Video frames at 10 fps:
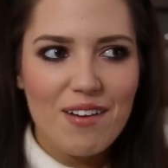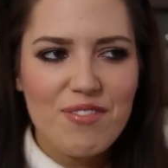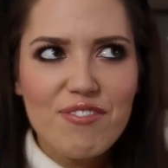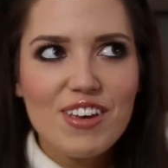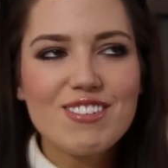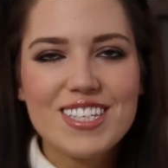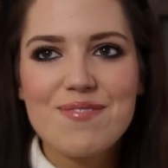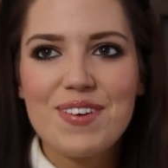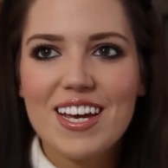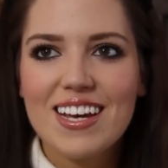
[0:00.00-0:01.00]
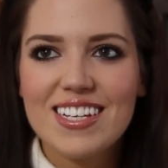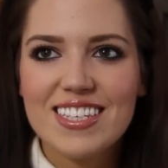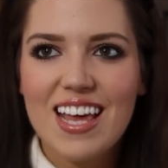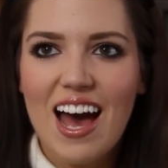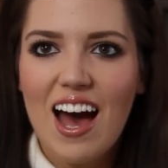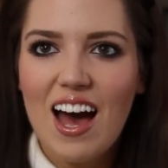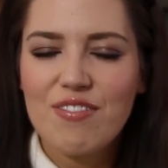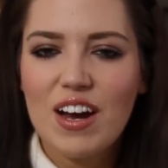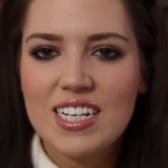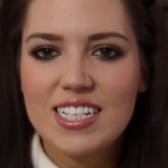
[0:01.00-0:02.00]
I've never used it because I
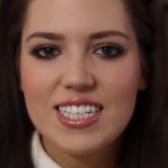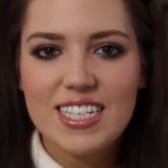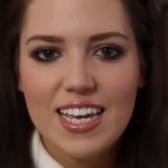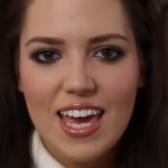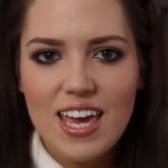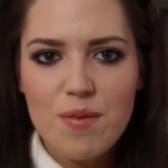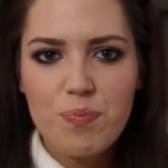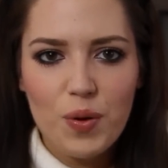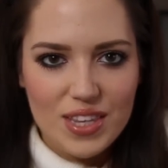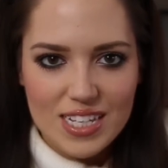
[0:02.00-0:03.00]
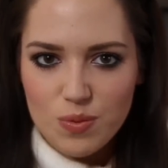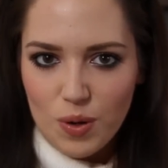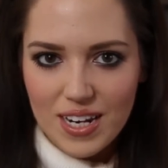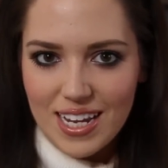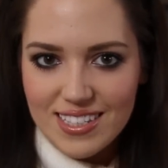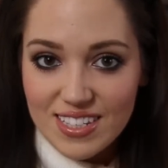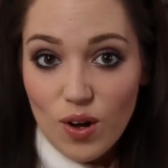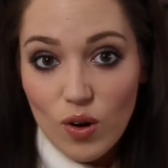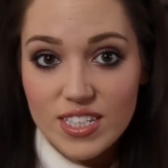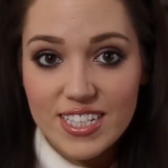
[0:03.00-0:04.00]
find it sticky, but this one is
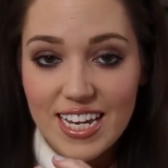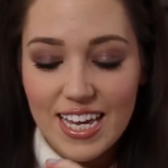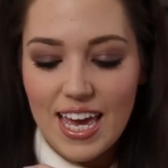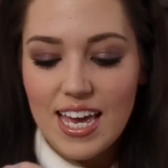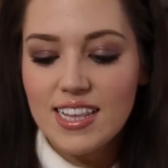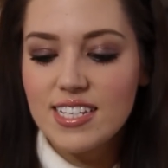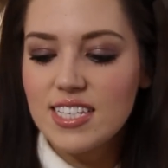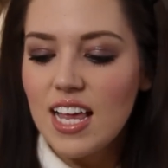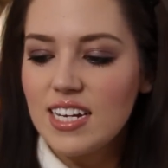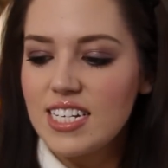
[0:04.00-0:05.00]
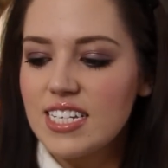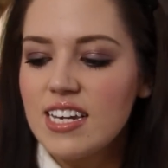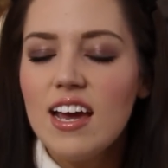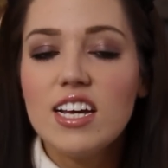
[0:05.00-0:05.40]
not sticky in the slightest.